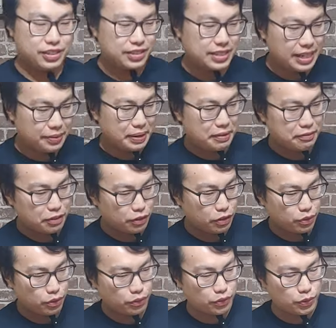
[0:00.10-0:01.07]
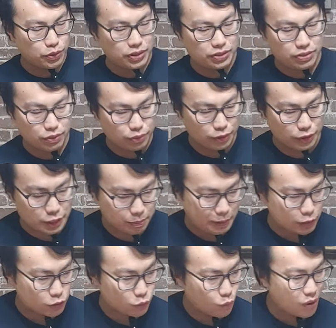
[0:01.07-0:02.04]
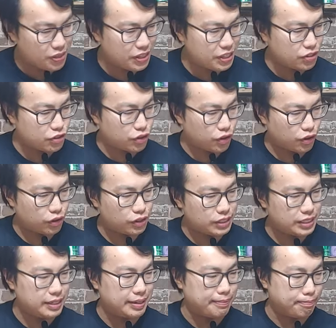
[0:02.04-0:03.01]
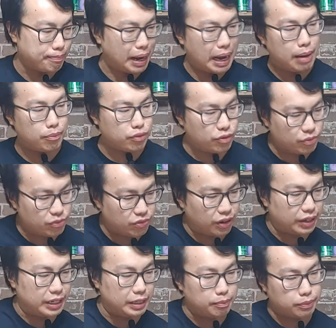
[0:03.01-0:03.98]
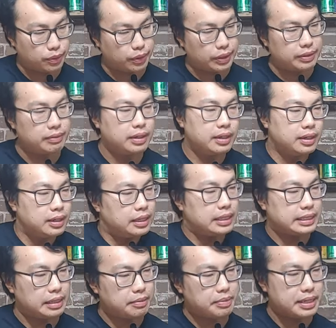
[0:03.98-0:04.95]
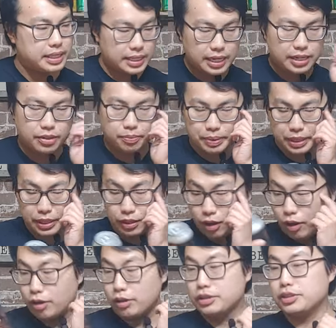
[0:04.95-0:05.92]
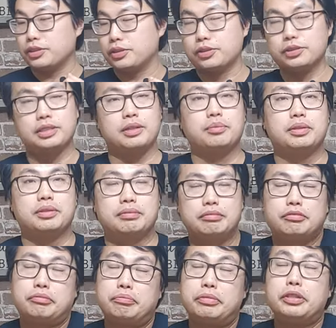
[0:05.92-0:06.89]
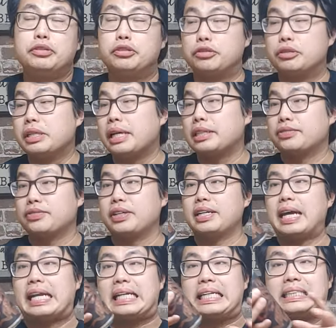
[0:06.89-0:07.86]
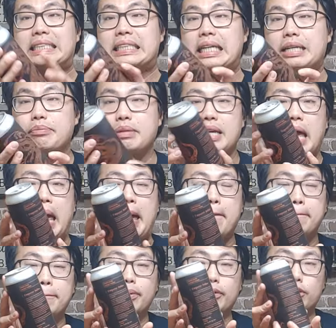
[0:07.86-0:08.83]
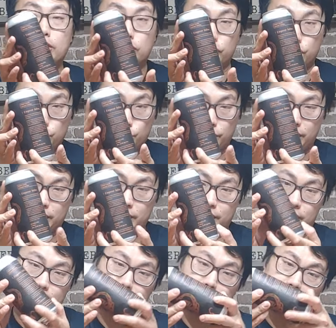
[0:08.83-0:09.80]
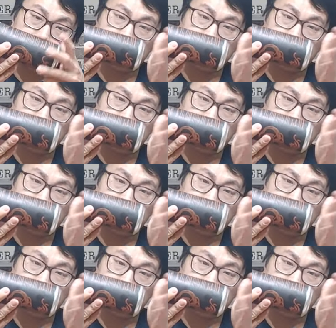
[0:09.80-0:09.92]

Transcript: there, so today we have another review. This is a really special one. This is courtesy of Bob Funky Brewing. He sent me a cider, but he also knows that I'm a huge Treehouse fan, and he sent me Emperor Julius.